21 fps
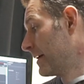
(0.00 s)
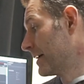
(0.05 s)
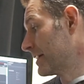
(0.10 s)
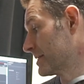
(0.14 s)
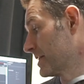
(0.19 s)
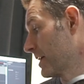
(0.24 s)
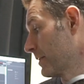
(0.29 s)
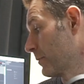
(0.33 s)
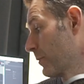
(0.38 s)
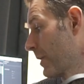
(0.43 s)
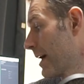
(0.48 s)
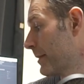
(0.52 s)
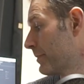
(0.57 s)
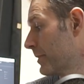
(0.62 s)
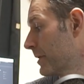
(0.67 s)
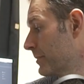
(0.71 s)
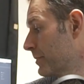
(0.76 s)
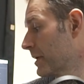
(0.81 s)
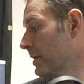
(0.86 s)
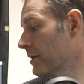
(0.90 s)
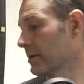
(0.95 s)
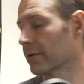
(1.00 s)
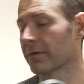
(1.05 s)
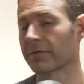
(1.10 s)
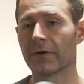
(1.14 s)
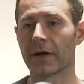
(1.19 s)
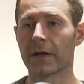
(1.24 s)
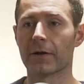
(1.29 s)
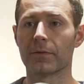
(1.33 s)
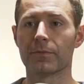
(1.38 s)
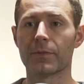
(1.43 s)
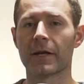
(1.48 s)
as I wrap up here in the
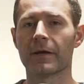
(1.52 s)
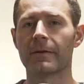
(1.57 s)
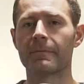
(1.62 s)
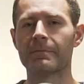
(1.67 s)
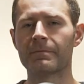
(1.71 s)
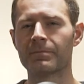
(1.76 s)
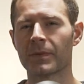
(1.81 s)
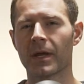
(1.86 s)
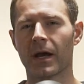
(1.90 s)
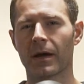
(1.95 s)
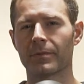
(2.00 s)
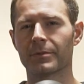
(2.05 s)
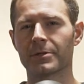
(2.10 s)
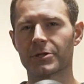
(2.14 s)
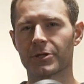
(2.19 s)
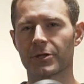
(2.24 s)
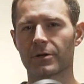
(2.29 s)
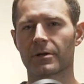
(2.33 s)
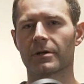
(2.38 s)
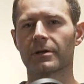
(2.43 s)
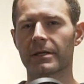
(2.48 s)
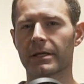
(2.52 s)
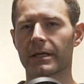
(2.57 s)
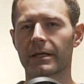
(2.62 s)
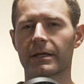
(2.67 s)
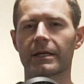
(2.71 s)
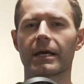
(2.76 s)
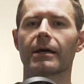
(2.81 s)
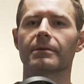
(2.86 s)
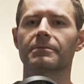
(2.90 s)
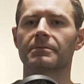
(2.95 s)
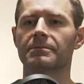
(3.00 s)
final minute, I've been journaling
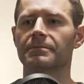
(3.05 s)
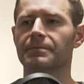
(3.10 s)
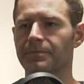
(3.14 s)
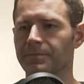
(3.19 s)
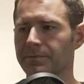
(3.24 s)
again